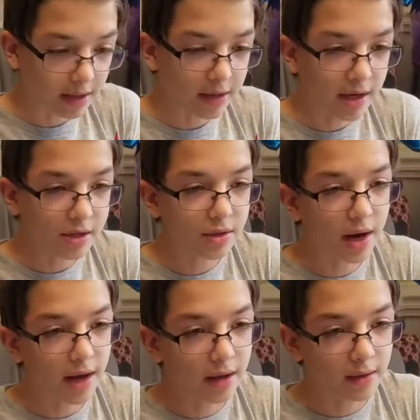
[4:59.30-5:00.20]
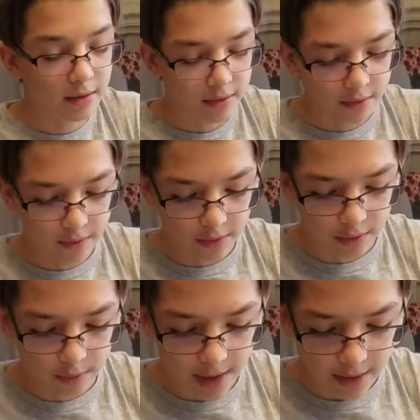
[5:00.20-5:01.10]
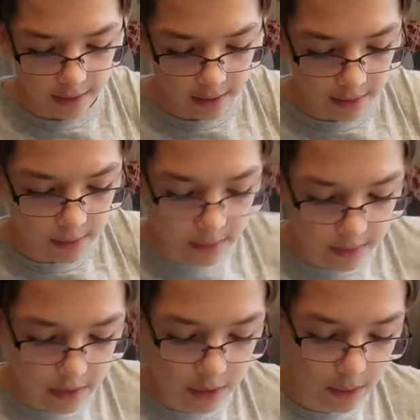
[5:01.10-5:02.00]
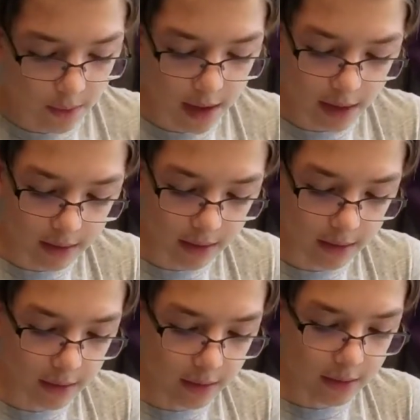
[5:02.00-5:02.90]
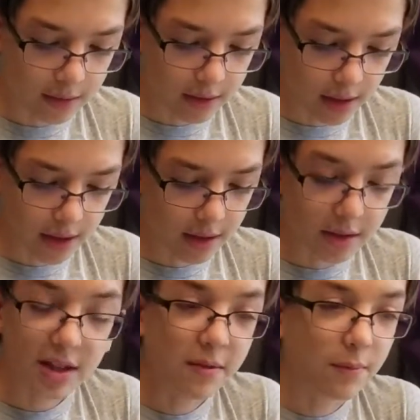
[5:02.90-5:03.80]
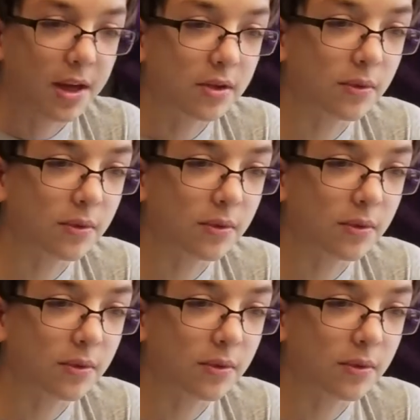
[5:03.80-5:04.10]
let it dry for a little while. So we can set it in a safe place where it